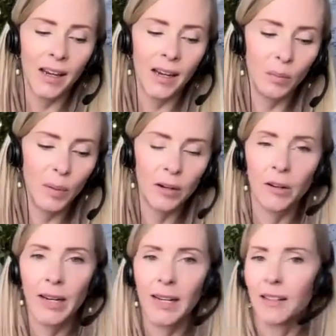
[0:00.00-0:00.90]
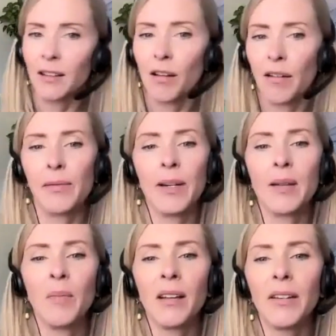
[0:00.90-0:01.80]
eating bitter greens all 3
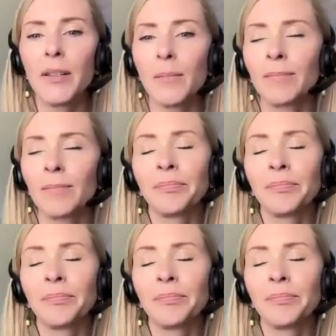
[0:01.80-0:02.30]
meals.